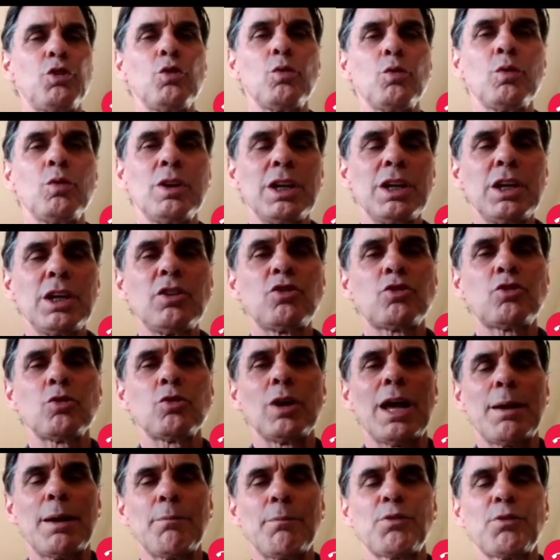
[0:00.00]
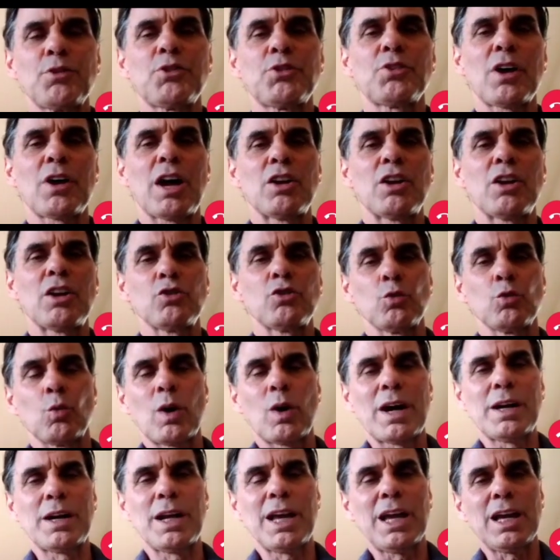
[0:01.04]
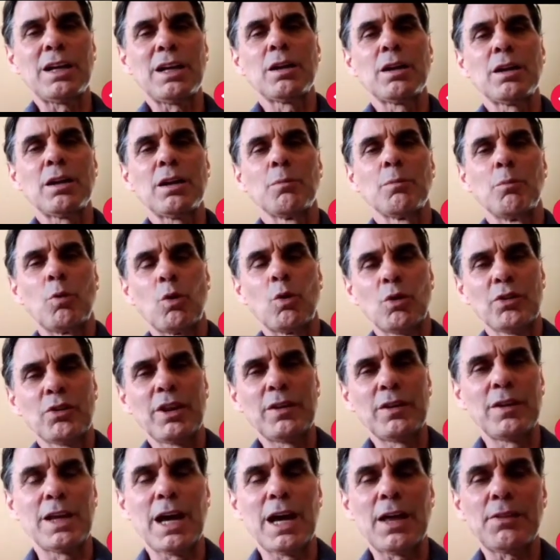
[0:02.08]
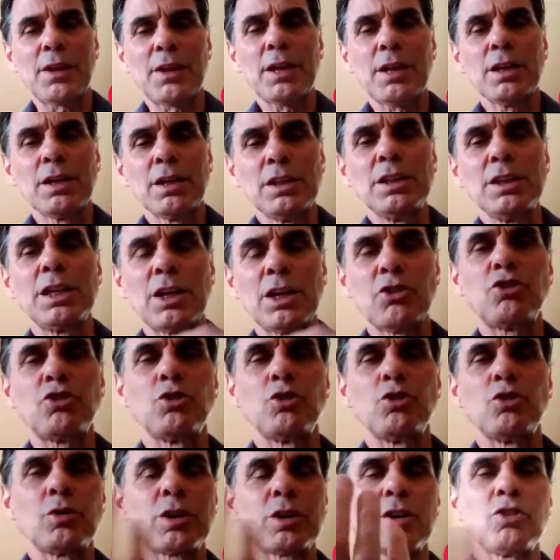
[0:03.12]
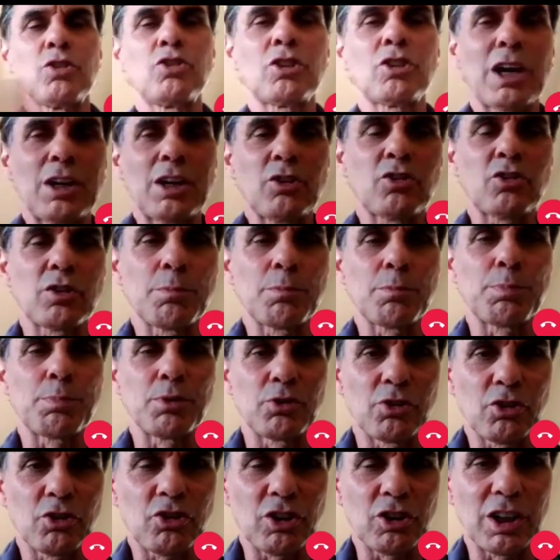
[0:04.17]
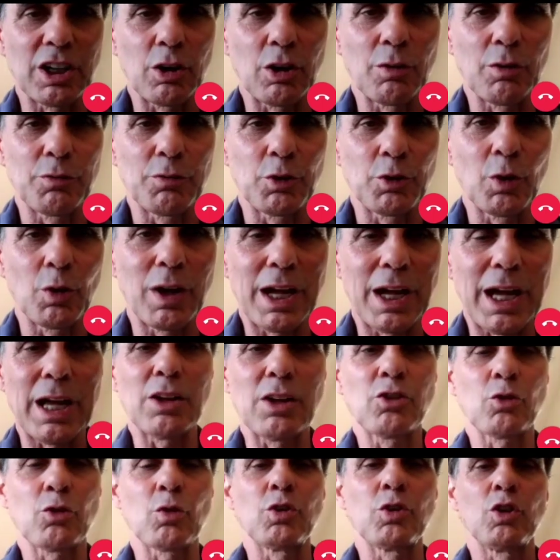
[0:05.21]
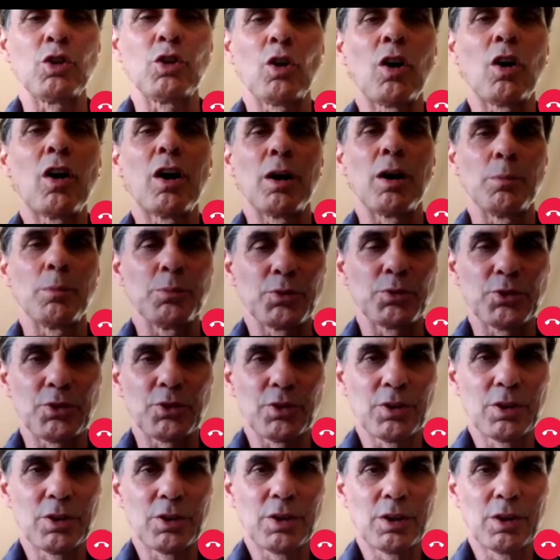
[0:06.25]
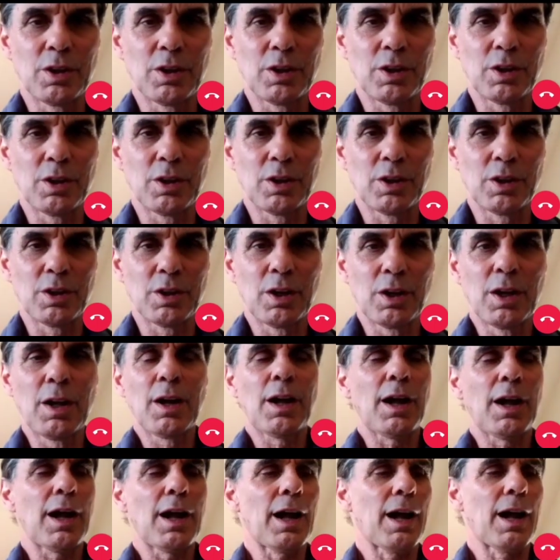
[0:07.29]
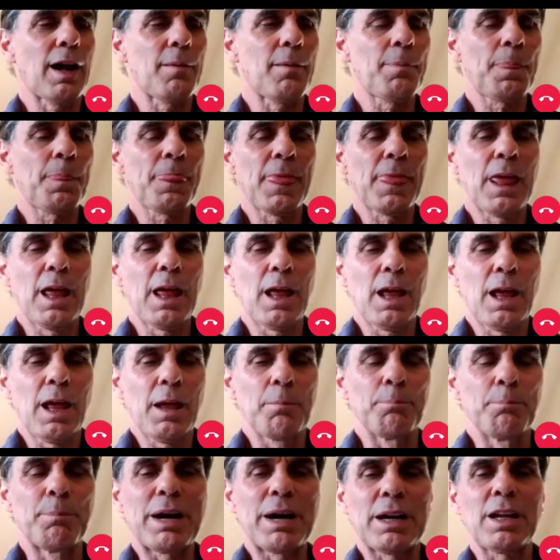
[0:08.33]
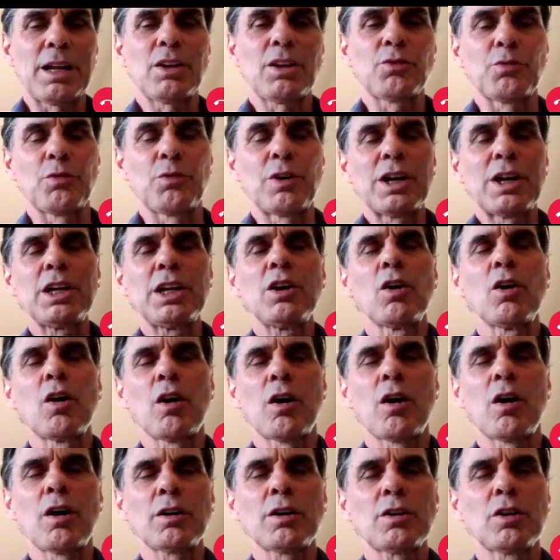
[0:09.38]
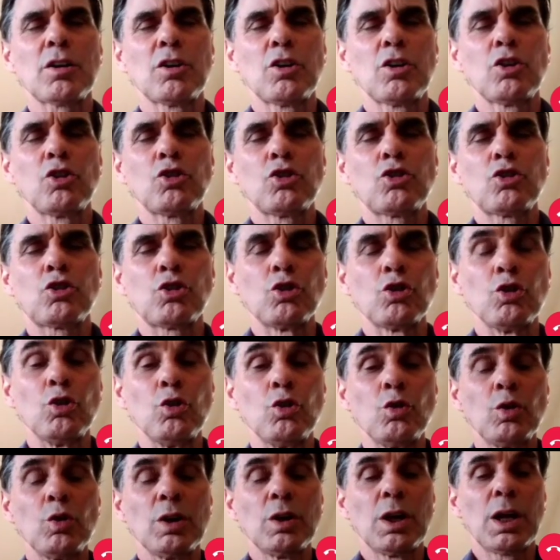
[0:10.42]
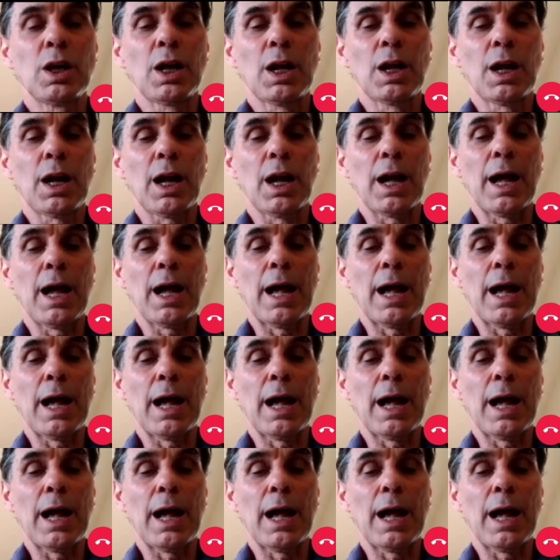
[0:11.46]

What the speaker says: if you need to emphasize one head more than the other, yes, you can change the positioning of your hands or your arms. But it's very hard to